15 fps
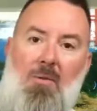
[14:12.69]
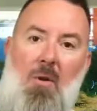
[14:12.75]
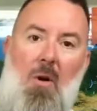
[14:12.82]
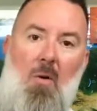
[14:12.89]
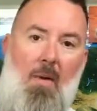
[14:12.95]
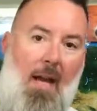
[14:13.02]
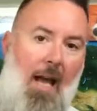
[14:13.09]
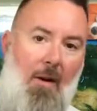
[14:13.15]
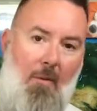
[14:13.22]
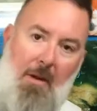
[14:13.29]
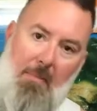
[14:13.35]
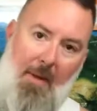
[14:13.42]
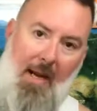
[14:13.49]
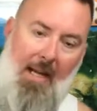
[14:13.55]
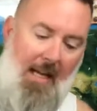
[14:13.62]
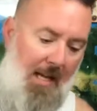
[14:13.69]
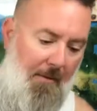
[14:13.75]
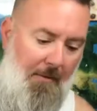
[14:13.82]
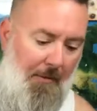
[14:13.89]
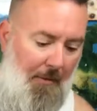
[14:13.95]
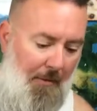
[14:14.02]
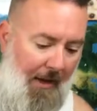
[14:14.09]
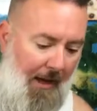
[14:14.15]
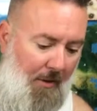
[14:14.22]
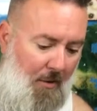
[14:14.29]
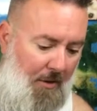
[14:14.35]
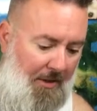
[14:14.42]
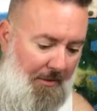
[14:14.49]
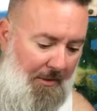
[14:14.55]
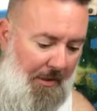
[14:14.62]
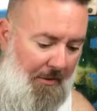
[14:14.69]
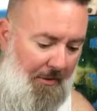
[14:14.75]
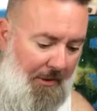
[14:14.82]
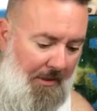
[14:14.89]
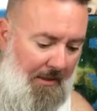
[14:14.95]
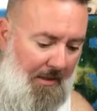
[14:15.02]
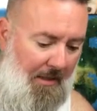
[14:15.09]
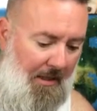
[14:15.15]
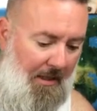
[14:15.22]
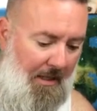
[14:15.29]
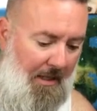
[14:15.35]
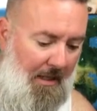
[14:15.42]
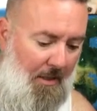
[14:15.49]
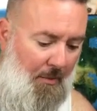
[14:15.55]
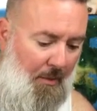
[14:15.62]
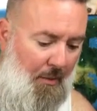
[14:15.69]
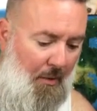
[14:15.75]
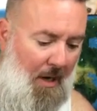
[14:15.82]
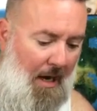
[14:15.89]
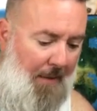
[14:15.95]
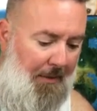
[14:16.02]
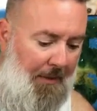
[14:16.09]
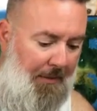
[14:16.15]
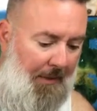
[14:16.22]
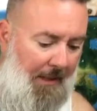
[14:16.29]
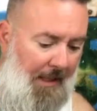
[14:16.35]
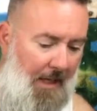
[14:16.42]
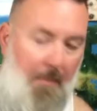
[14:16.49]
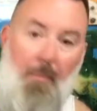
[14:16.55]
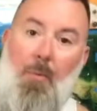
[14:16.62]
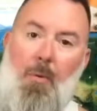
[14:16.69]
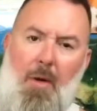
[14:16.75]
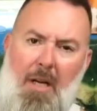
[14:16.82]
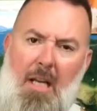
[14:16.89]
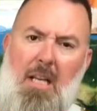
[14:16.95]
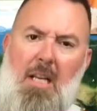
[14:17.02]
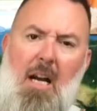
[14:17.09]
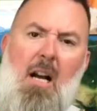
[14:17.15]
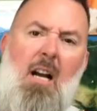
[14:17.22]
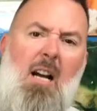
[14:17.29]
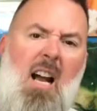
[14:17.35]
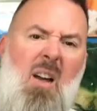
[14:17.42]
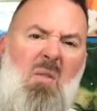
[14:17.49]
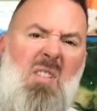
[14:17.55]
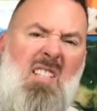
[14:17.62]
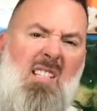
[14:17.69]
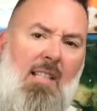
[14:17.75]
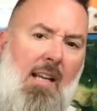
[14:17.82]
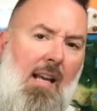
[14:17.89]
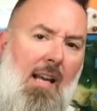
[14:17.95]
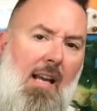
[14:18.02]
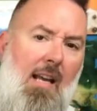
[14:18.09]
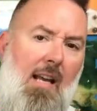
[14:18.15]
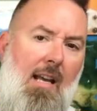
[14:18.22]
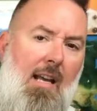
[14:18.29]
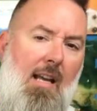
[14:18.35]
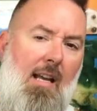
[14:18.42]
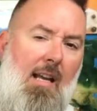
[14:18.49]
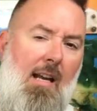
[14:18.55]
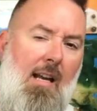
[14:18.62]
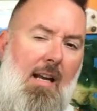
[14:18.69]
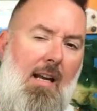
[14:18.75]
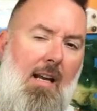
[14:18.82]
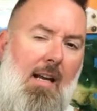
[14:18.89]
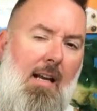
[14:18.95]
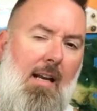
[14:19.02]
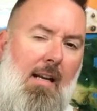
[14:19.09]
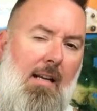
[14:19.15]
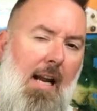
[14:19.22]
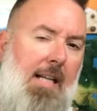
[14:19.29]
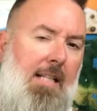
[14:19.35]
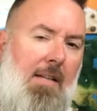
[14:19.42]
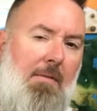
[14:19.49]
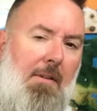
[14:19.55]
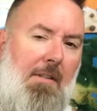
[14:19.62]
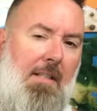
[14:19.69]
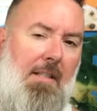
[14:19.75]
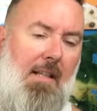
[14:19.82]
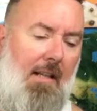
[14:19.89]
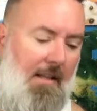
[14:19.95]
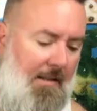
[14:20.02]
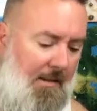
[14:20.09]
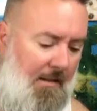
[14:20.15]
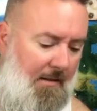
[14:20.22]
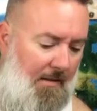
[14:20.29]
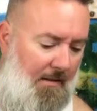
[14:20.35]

roll, we got a wheat penny, even through that coin explosion. Probably pretty young, I would say 1956.